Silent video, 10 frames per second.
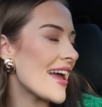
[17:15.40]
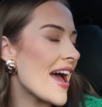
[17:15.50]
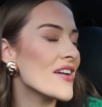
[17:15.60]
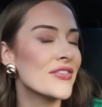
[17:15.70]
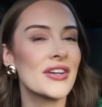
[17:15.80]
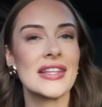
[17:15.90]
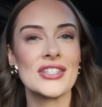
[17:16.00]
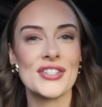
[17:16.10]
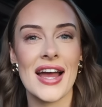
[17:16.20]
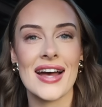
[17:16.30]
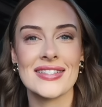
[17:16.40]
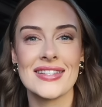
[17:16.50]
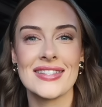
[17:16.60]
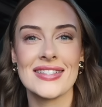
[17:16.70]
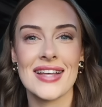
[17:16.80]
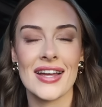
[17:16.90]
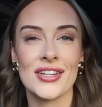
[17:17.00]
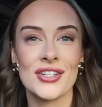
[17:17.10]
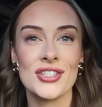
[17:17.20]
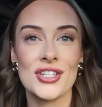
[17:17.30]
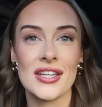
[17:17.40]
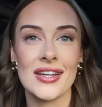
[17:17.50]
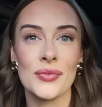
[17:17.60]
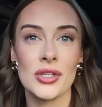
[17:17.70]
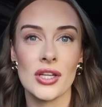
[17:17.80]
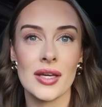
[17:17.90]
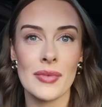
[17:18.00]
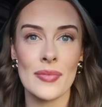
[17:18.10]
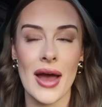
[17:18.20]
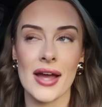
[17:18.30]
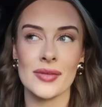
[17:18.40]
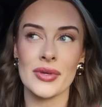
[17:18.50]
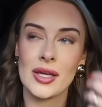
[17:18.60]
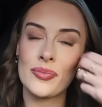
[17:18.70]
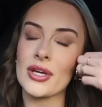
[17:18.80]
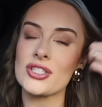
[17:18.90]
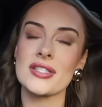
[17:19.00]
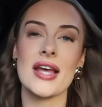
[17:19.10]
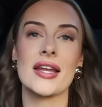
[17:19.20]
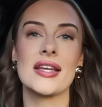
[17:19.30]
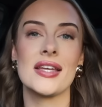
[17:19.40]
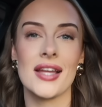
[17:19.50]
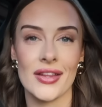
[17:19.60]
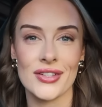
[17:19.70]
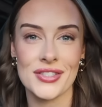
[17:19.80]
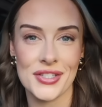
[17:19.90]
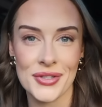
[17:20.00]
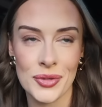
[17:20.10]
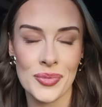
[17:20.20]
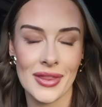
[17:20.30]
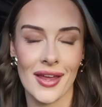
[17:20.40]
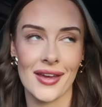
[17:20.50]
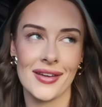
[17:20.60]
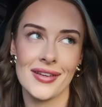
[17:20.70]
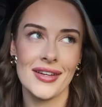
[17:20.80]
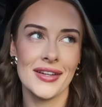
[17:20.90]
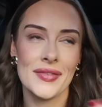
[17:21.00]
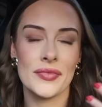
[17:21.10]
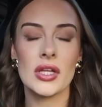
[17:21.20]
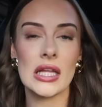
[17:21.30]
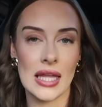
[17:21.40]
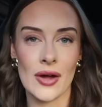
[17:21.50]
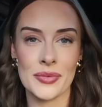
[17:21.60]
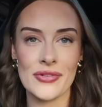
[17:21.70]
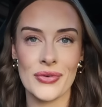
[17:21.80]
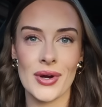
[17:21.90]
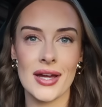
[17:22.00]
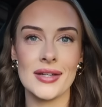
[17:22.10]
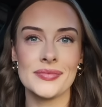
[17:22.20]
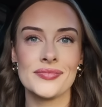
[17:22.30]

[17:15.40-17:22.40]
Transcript: Everything she has is designer. She will look at my bag and be like, bitch, is that another dupe? And like, clown me for it.